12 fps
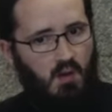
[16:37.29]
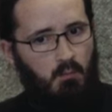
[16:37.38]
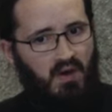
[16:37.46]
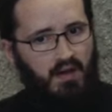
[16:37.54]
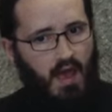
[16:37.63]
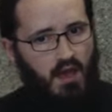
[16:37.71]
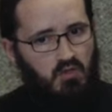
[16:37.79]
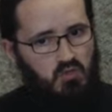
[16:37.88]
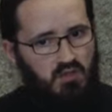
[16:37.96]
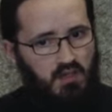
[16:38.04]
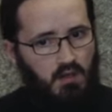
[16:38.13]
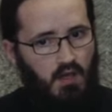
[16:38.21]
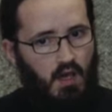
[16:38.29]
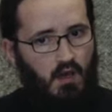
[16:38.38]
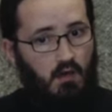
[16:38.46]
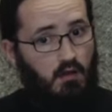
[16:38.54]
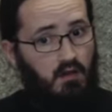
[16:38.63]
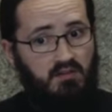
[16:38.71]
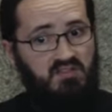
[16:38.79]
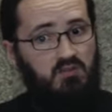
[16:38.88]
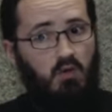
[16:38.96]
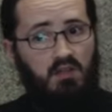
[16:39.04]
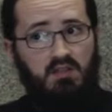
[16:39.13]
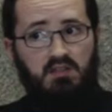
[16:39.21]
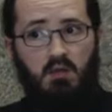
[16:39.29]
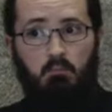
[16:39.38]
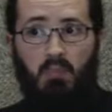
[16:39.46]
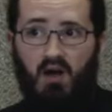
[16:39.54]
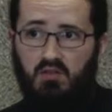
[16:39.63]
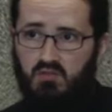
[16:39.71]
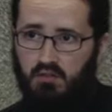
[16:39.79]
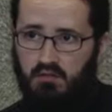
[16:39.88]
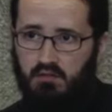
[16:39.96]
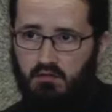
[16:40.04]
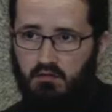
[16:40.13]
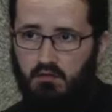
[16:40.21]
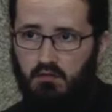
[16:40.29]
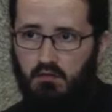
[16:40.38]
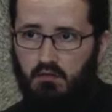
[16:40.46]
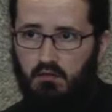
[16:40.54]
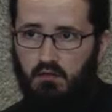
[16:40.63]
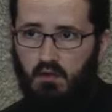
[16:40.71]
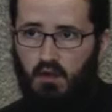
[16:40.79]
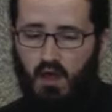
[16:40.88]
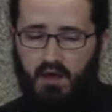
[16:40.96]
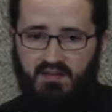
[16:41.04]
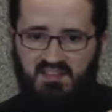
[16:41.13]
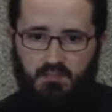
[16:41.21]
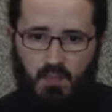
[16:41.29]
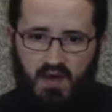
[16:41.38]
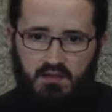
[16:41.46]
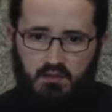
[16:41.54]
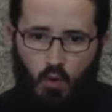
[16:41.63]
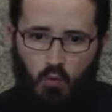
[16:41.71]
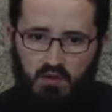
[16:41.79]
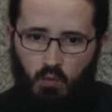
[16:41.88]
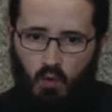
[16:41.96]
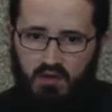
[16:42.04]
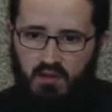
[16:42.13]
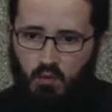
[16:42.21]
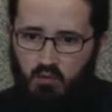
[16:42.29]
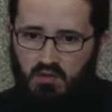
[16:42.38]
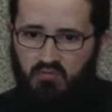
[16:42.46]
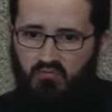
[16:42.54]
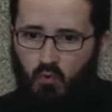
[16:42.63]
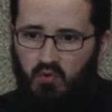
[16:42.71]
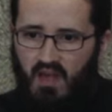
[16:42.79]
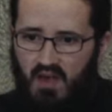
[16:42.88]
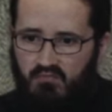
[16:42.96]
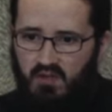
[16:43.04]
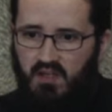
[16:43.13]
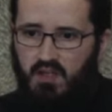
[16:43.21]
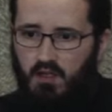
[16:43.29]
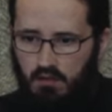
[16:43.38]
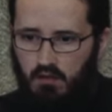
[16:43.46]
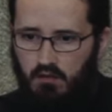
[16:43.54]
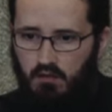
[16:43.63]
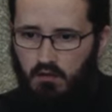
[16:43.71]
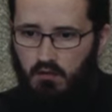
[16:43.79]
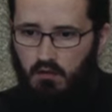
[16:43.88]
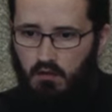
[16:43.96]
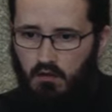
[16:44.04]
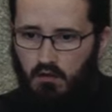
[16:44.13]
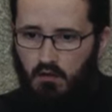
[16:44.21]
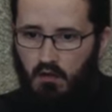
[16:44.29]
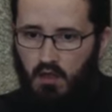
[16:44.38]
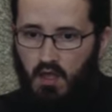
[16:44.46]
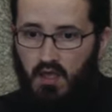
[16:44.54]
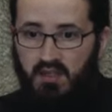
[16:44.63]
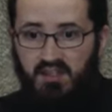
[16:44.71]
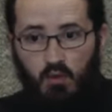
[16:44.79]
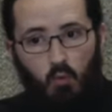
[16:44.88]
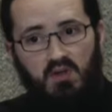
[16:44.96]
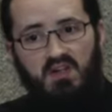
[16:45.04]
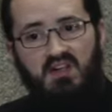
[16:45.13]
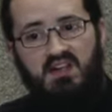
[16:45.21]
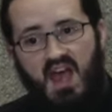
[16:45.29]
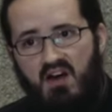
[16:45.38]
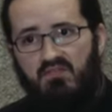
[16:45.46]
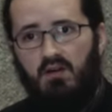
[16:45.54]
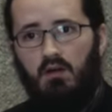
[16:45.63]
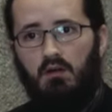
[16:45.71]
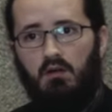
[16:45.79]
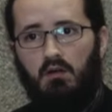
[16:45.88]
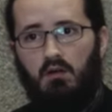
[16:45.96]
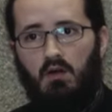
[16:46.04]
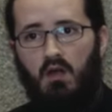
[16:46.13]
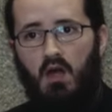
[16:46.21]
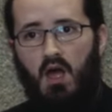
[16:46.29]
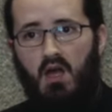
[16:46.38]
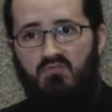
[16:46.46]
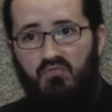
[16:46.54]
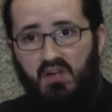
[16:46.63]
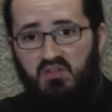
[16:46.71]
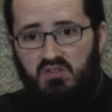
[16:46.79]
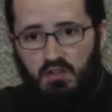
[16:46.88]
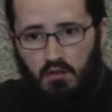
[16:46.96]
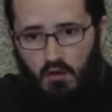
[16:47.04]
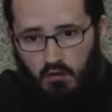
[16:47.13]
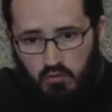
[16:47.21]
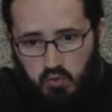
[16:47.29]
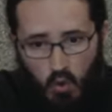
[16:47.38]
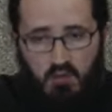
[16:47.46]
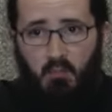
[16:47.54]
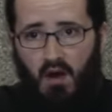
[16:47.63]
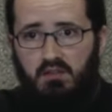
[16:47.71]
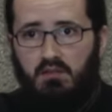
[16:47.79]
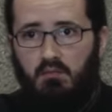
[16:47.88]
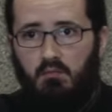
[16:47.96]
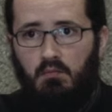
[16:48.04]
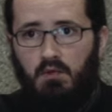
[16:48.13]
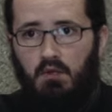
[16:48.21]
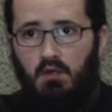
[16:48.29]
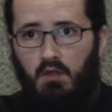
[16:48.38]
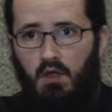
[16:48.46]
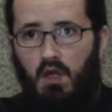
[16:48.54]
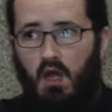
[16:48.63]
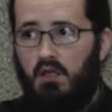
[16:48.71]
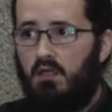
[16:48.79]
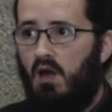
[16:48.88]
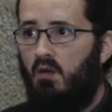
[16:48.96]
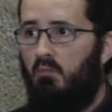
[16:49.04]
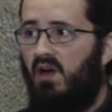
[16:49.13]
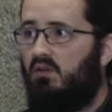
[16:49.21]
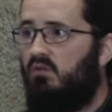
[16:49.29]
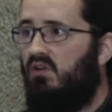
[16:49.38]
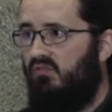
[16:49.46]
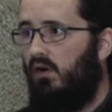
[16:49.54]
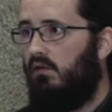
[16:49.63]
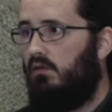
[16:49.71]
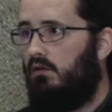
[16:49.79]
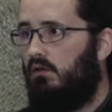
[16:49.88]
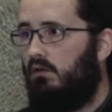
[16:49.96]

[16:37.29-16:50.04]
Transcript: but actually constructed the budget and spent only what he could afford every year, he would never have reached rock bottom and come back to the Father.